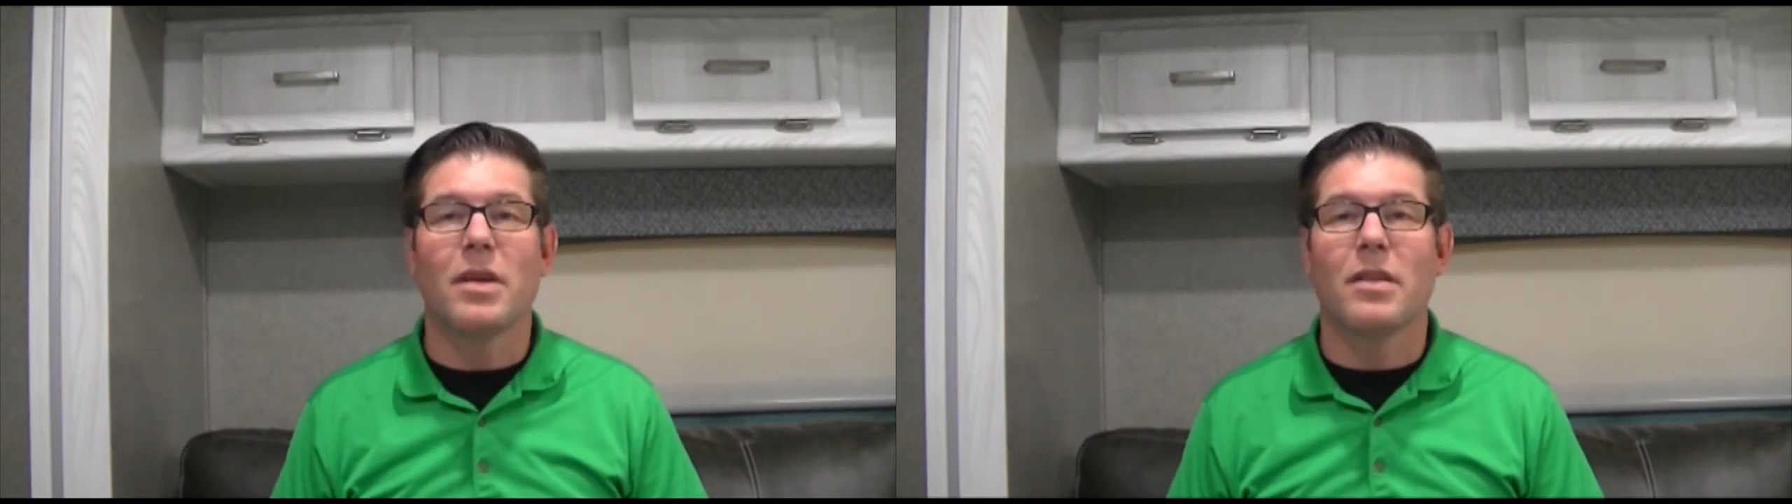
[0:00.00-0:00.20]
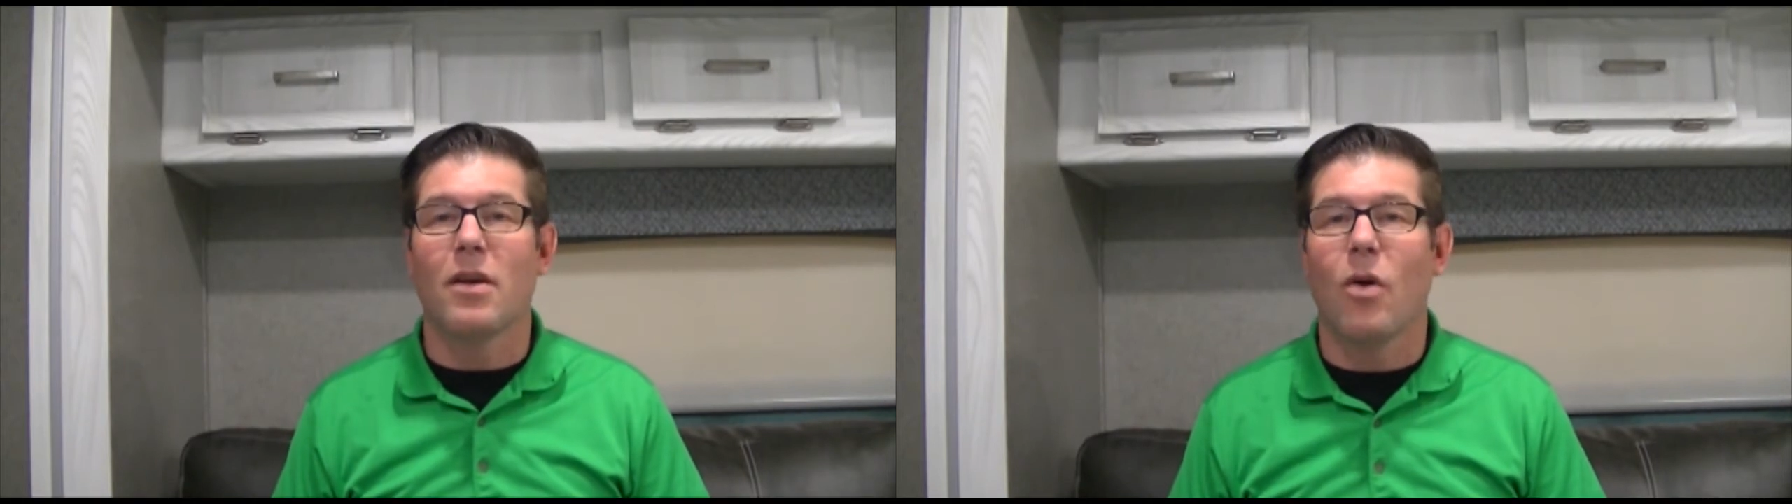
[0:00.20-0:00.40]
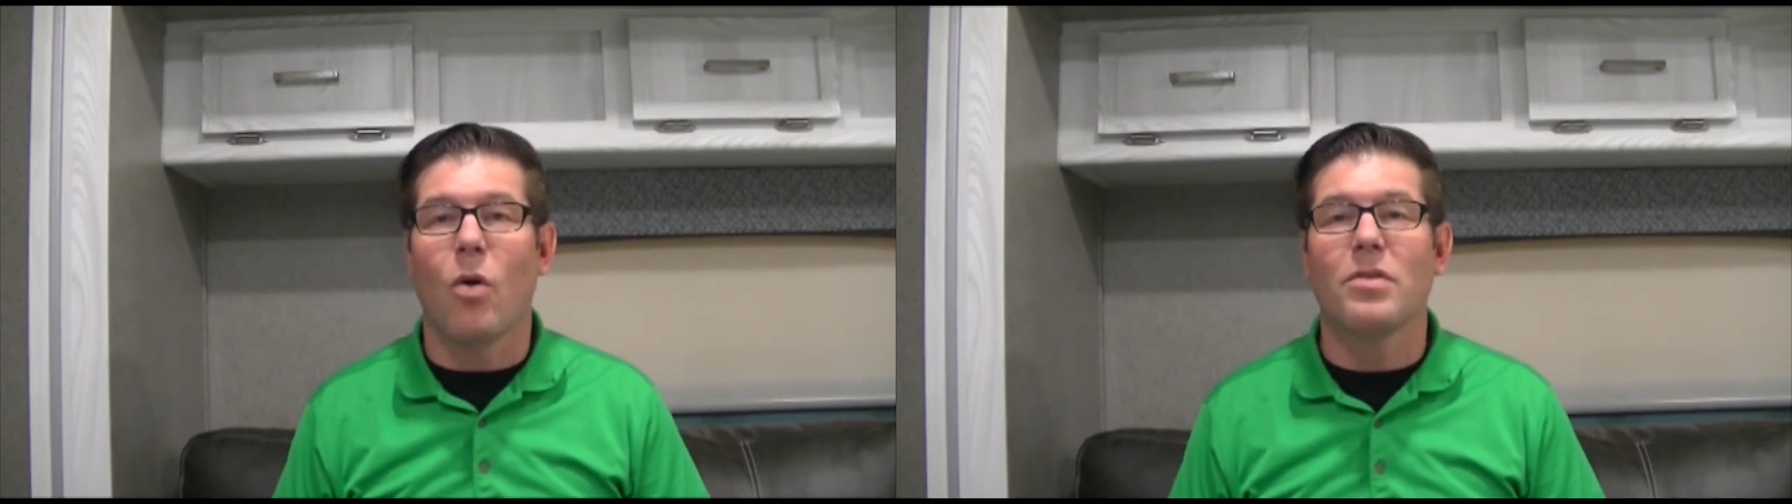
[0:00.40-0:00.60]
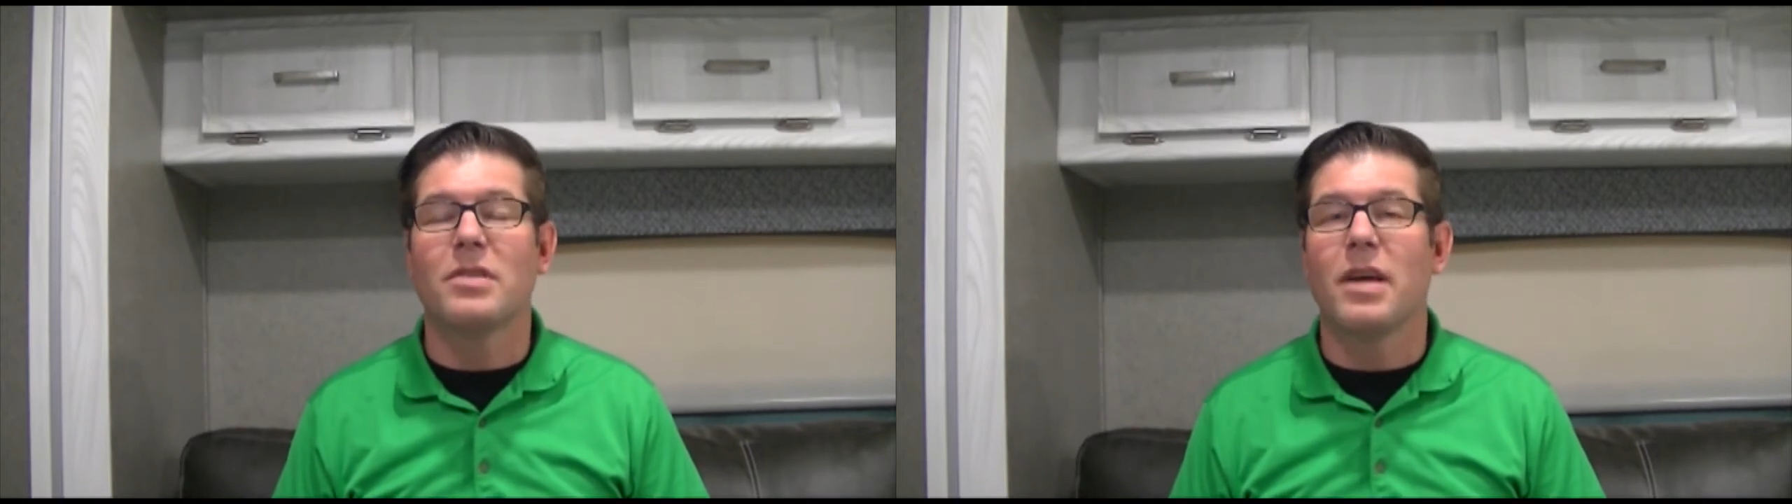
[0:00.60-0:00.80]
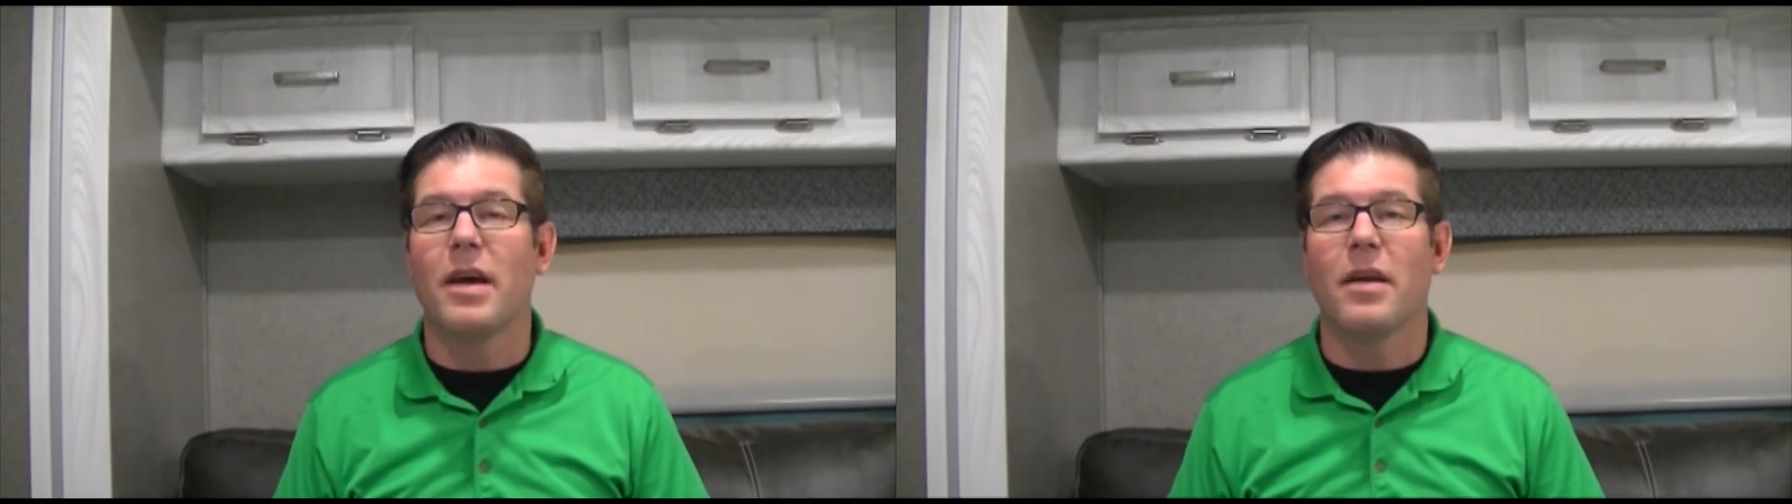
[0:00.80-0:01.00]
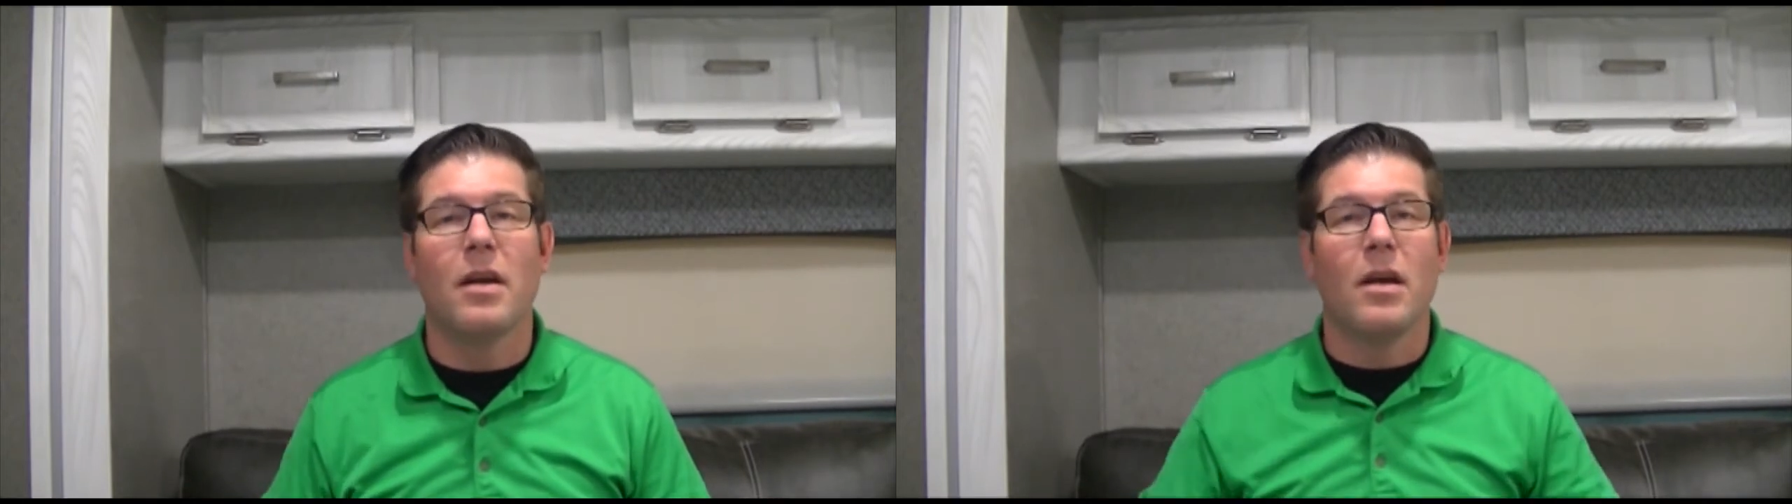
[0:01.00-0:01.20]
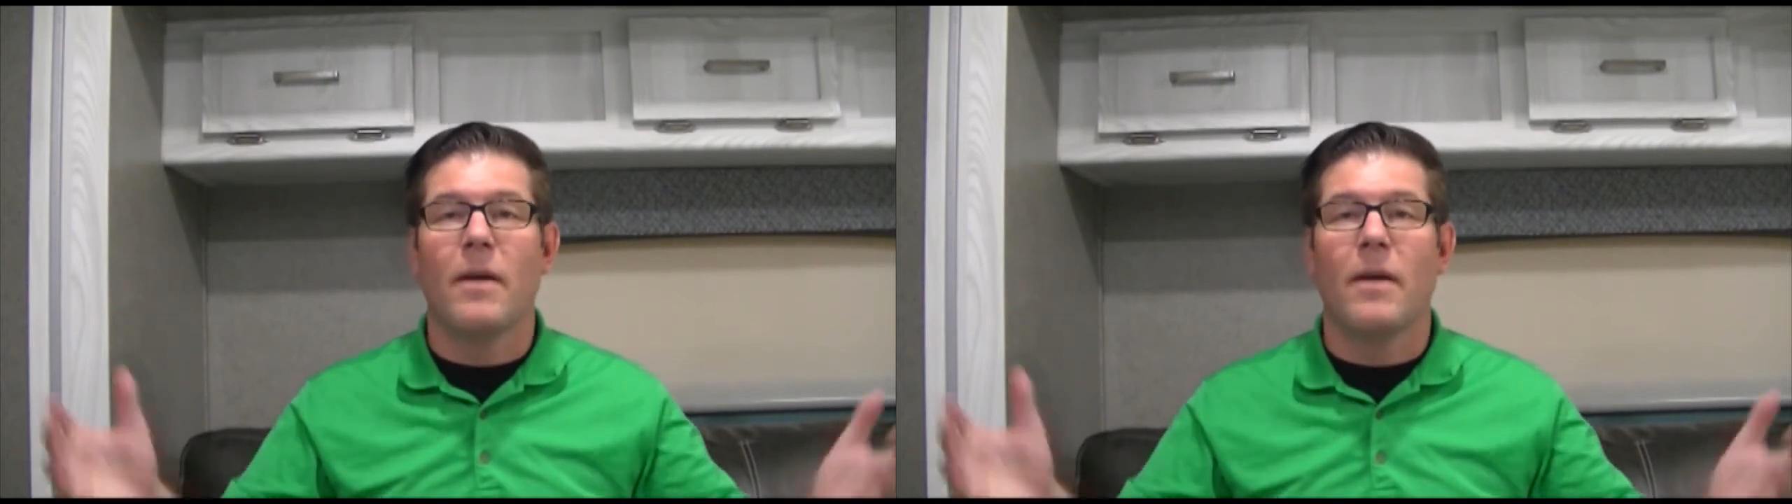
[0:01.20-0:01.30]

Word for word: get the whole set